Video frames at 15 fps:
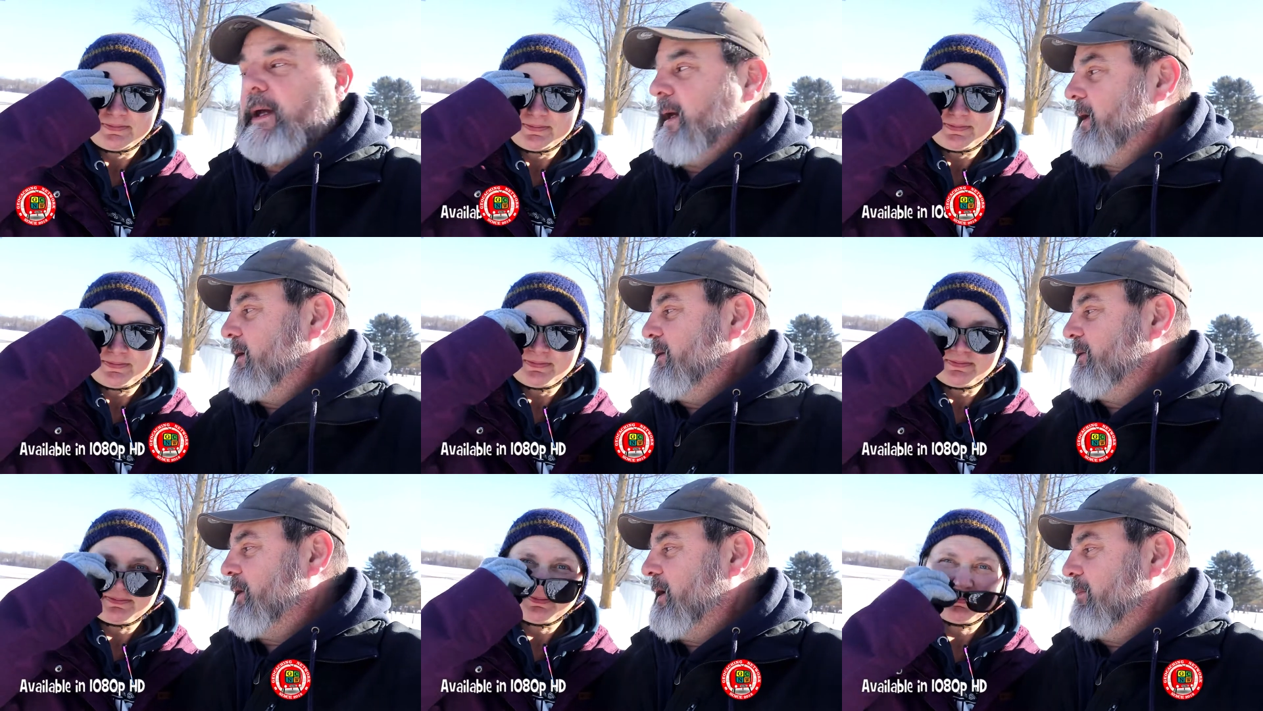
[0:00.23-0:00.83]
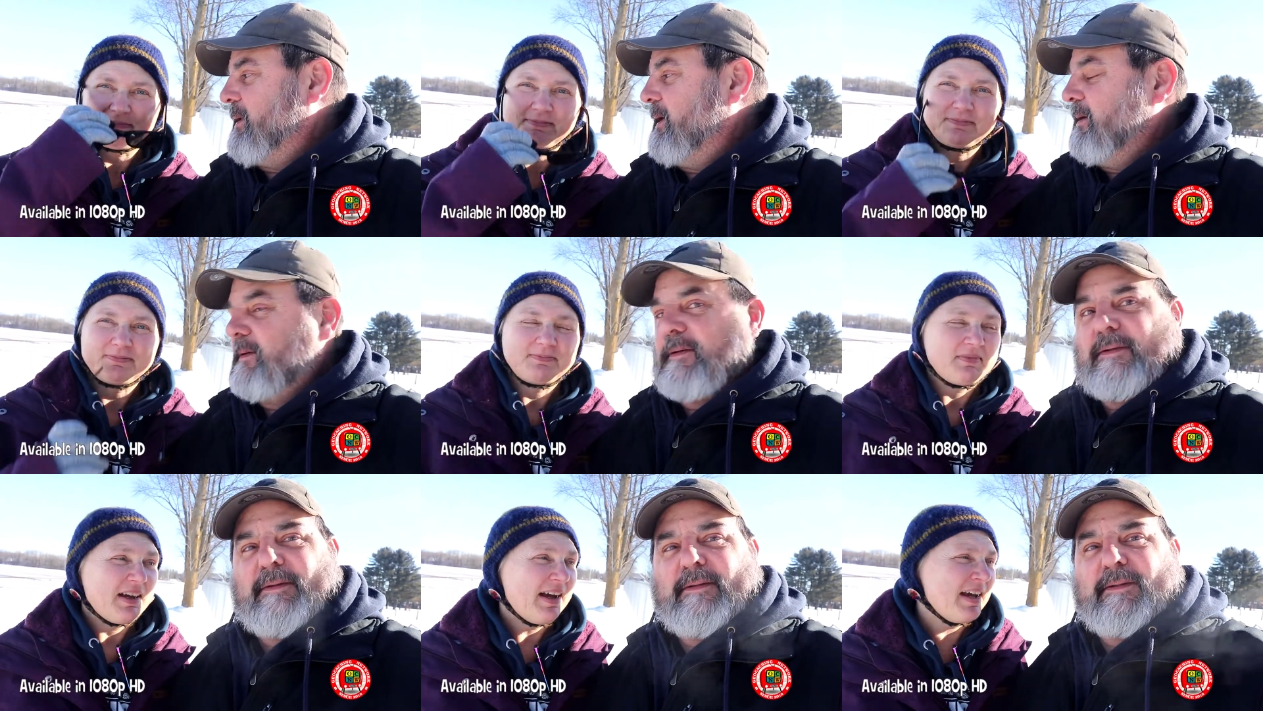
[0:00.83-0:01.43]
Speaker 1: Hey, got a minute?
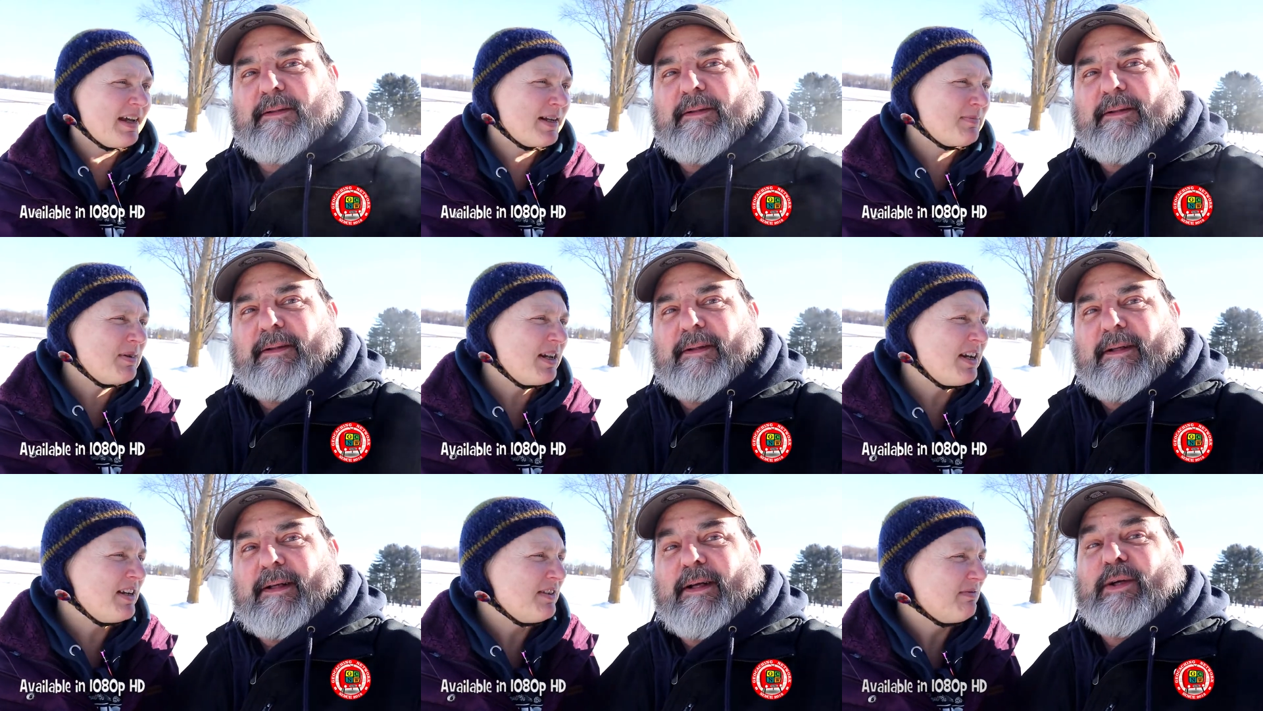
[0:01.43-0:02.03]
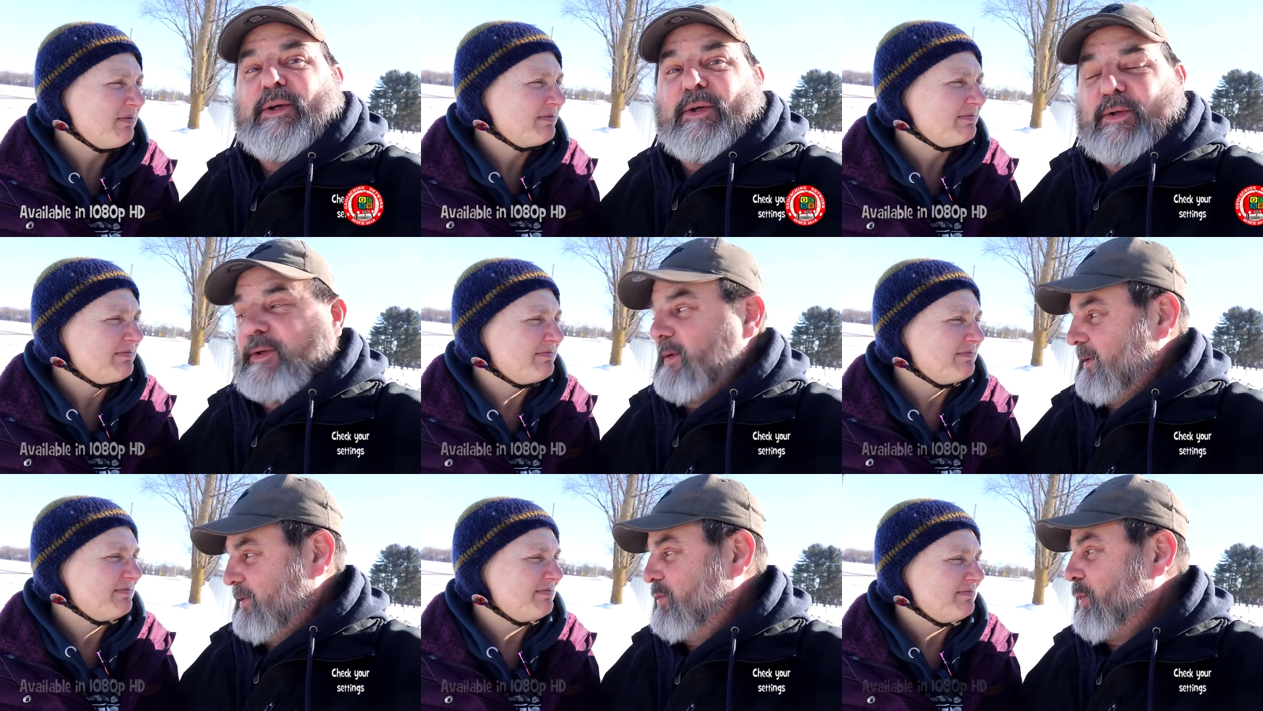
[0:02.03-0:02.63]
I got a minute.
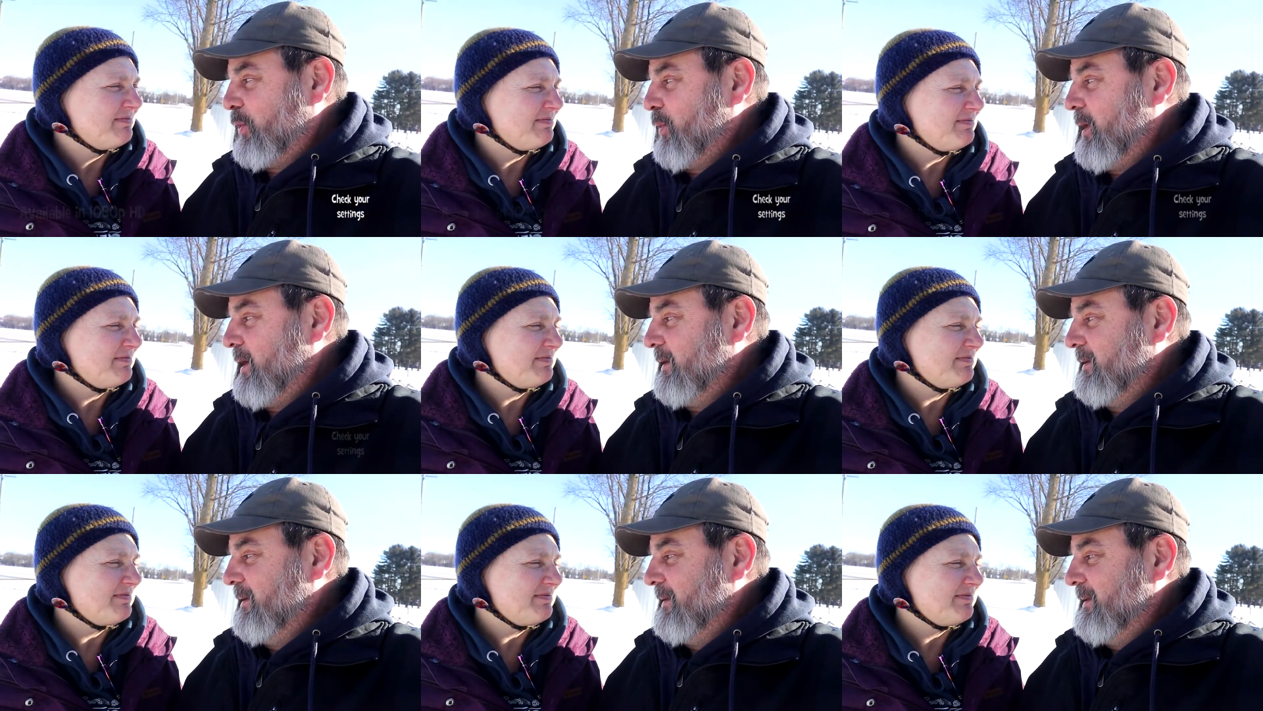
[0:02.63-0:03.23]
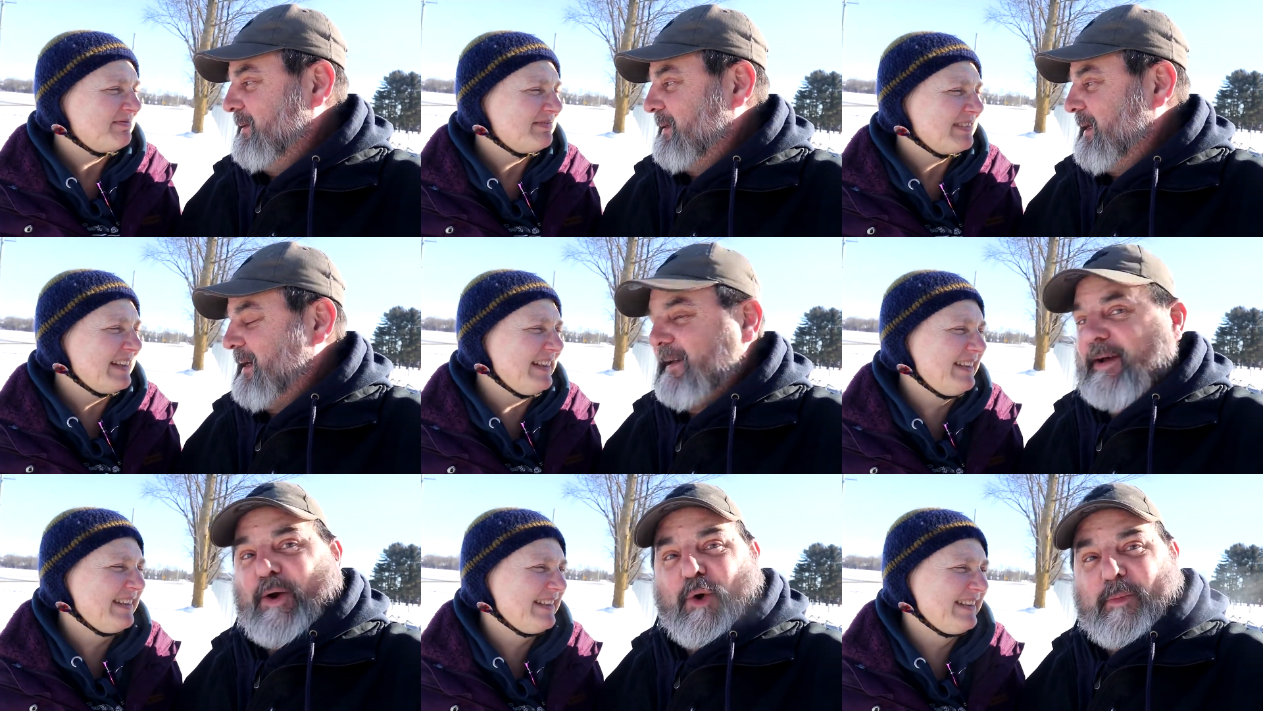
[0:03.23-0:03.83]
So do I.
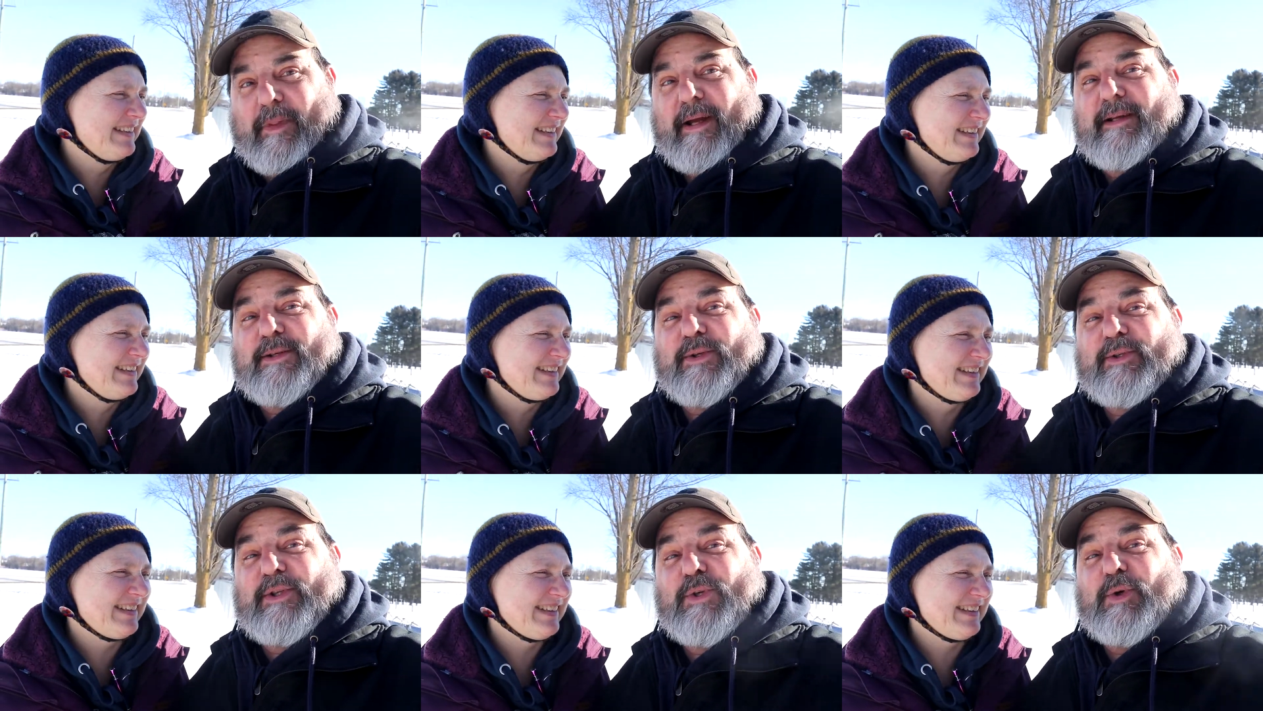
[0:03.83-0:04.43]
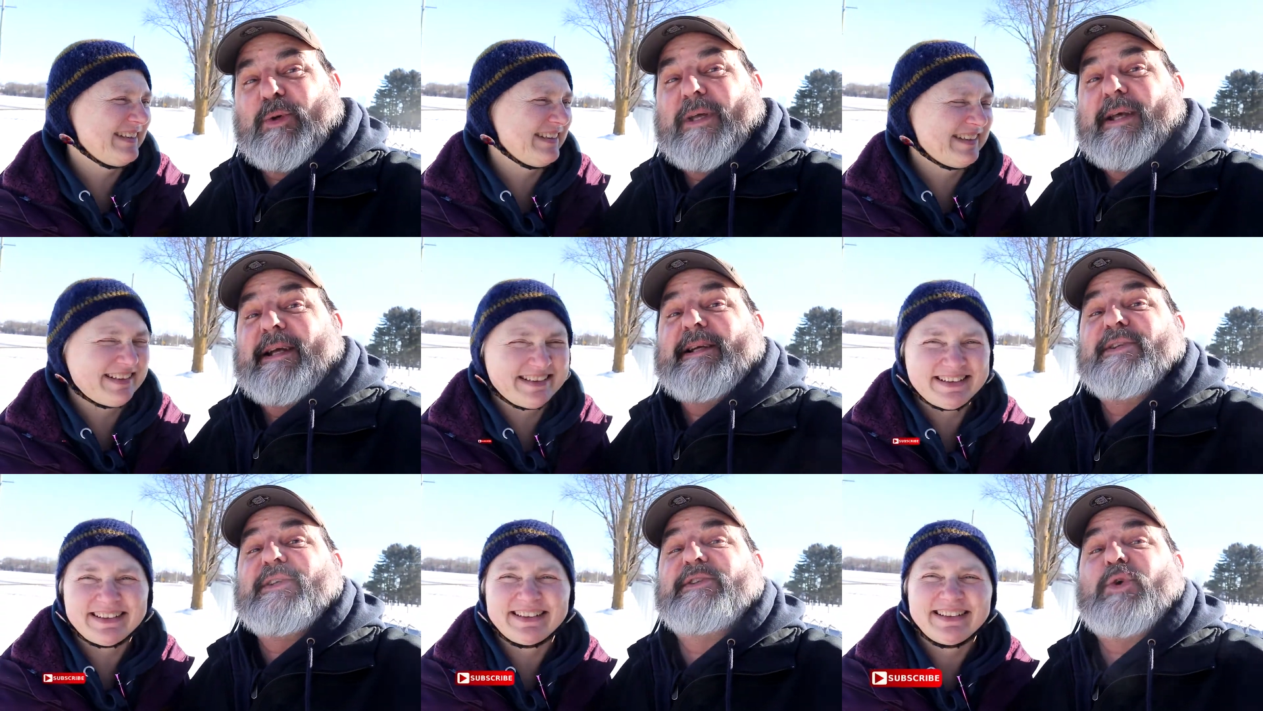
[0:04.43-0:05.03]
And I hope they do too,
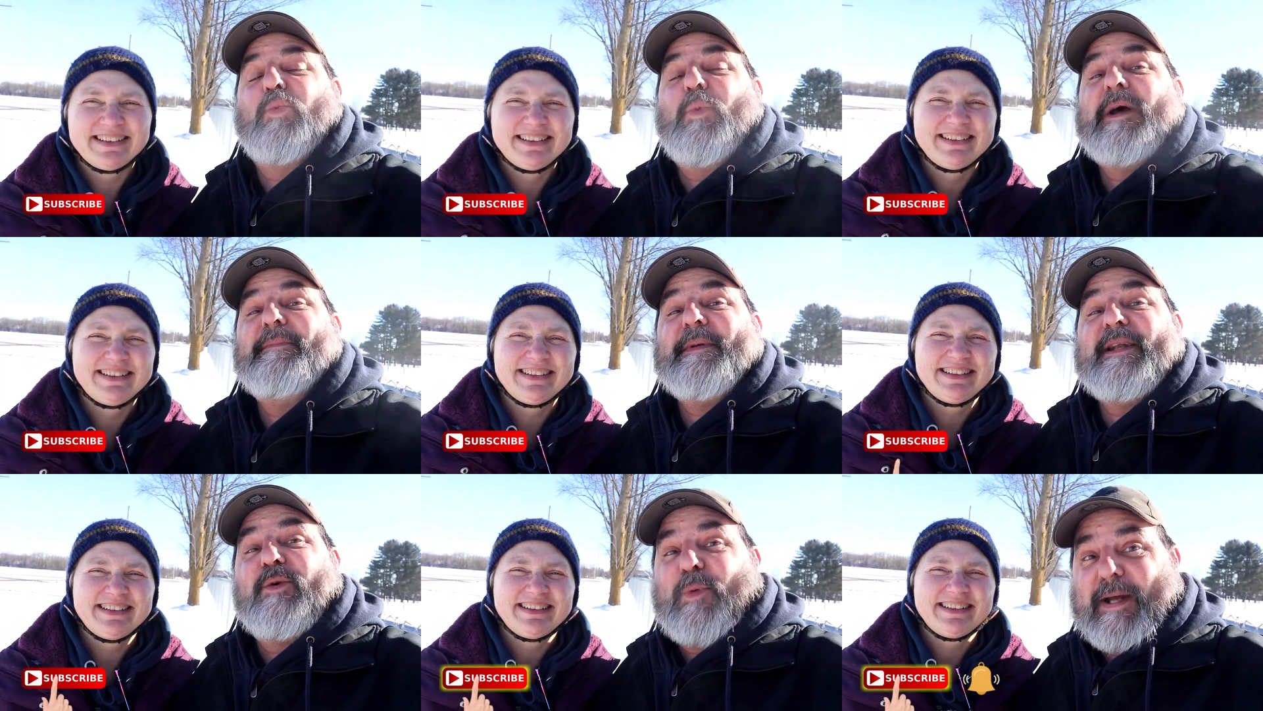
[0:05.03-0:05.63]
because it's a One Minute